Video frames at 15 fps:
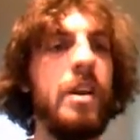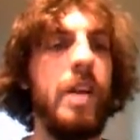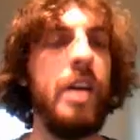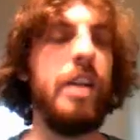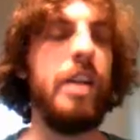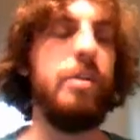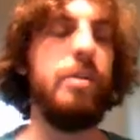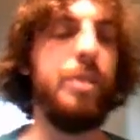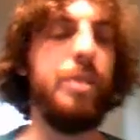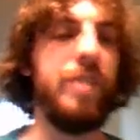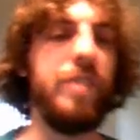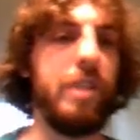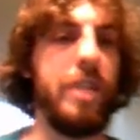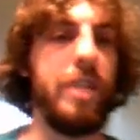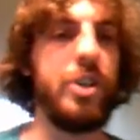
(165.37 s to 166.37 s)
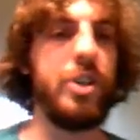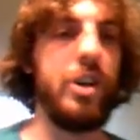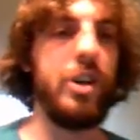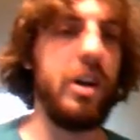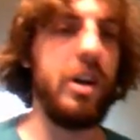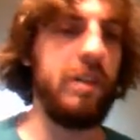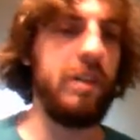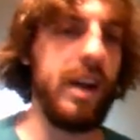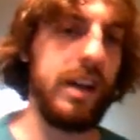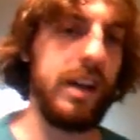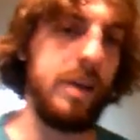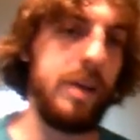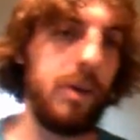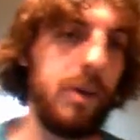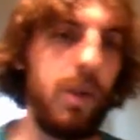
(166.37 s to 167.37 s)
an imperfect measure of
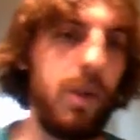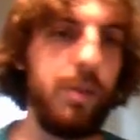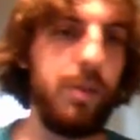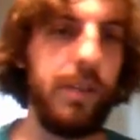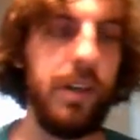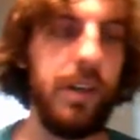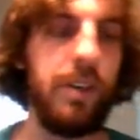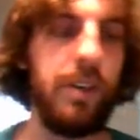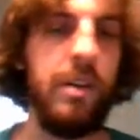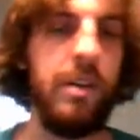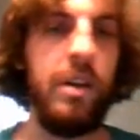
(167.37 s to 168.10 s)
economic well-being,